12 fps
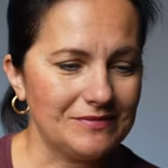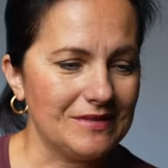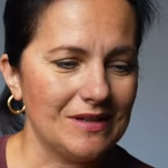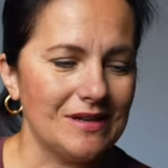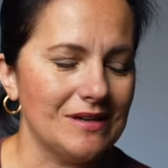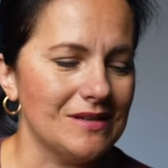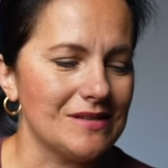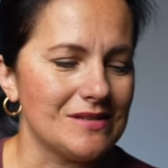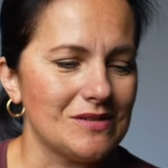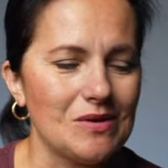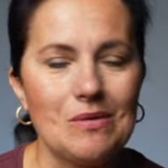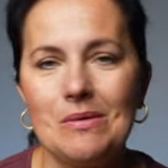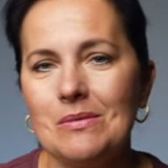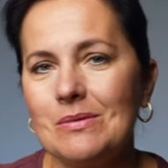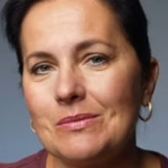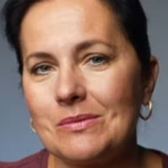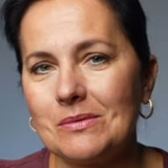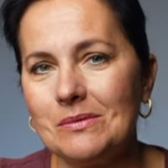There is no
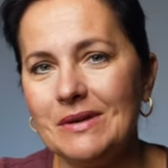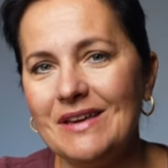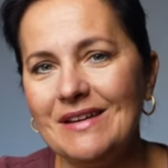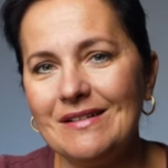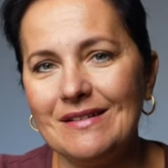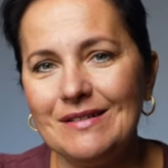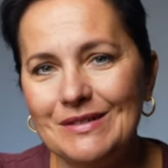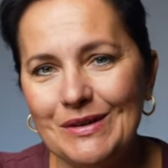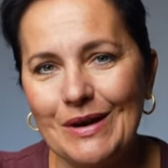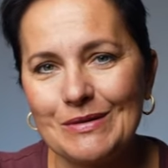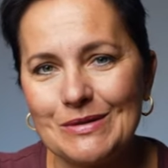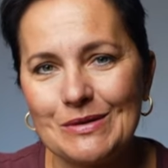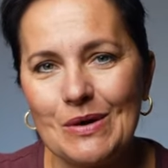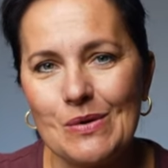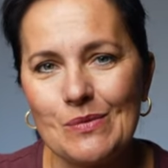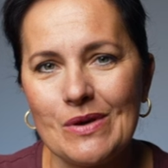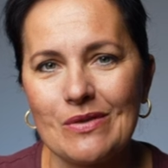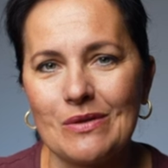rule here. You have to go
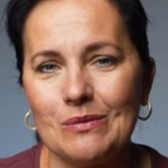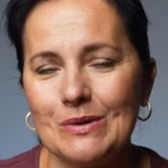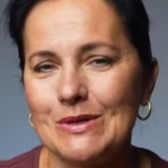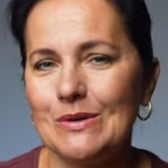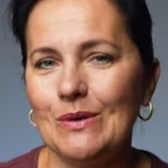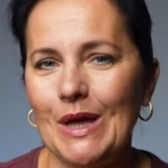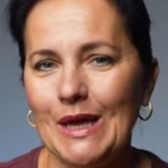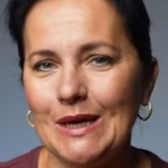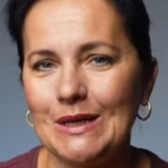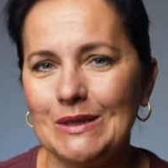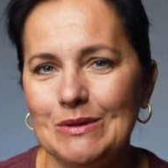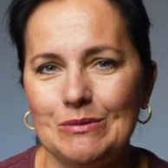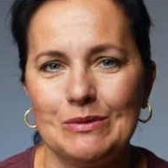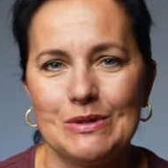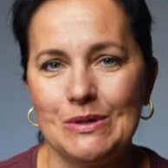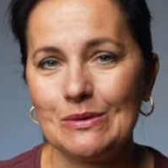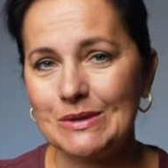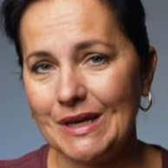with what you like,
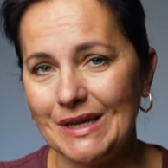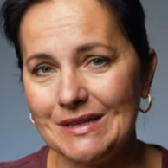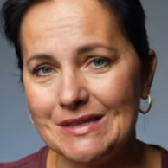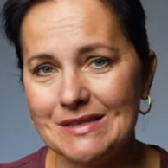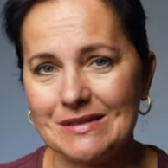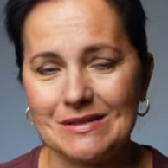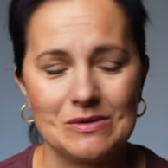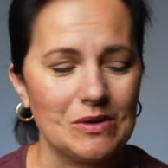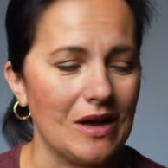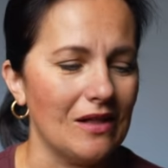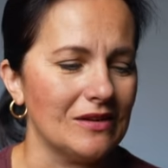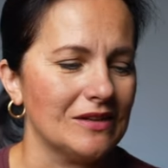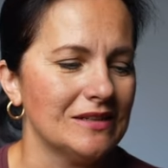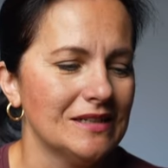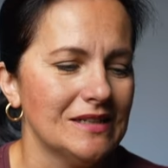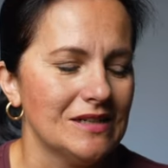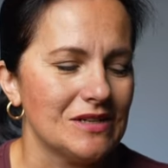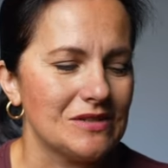what's your taste to color.
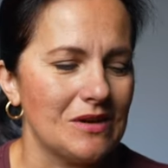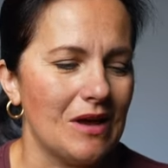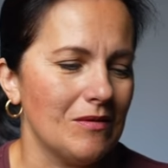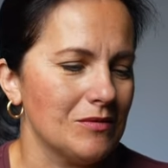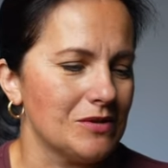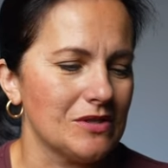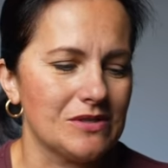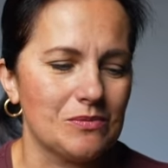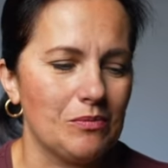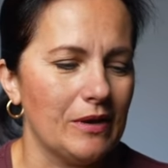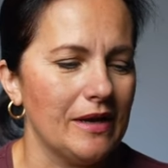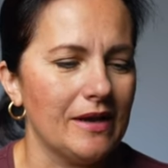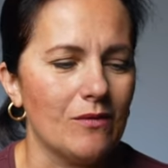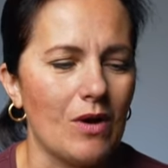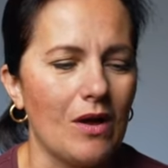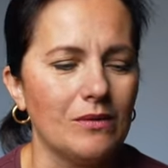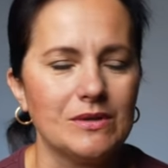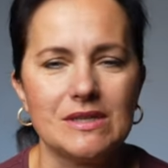So I was just playing
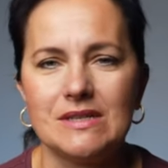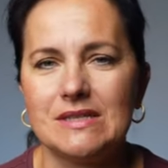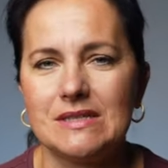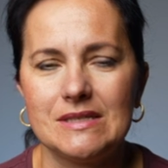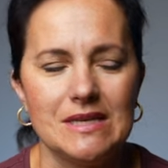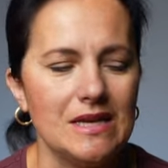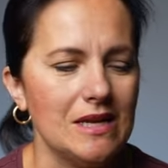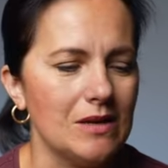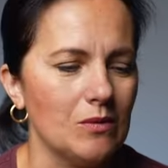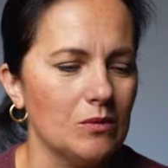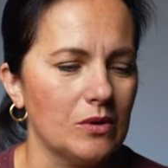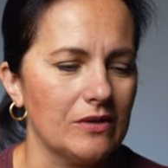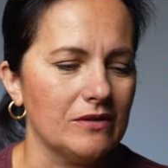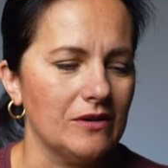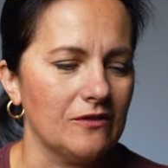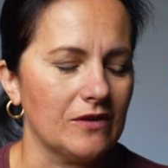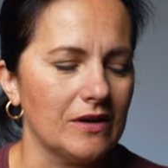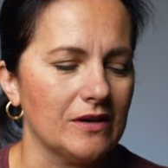around and see what the
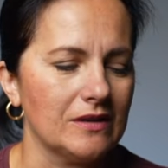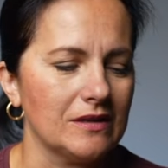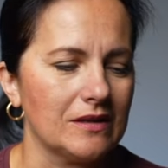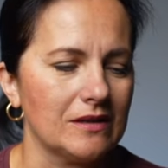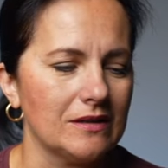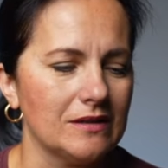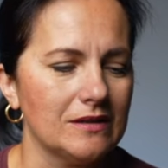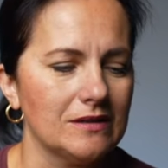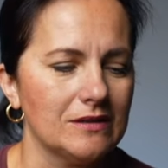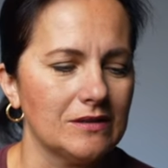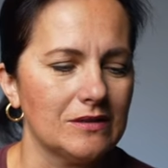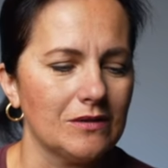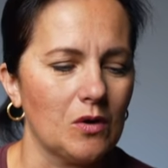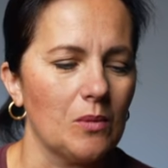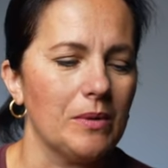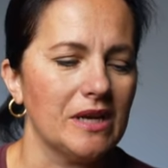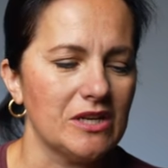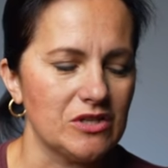different
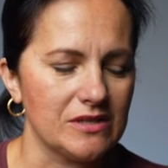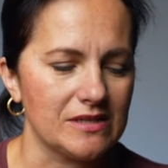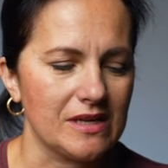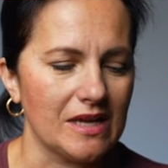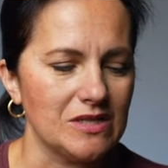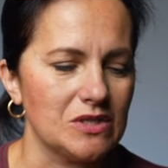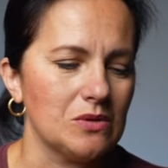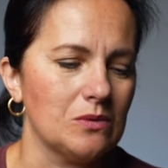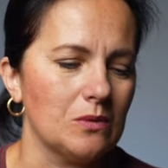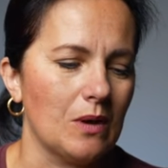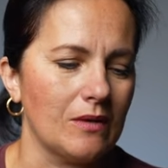combinations can do.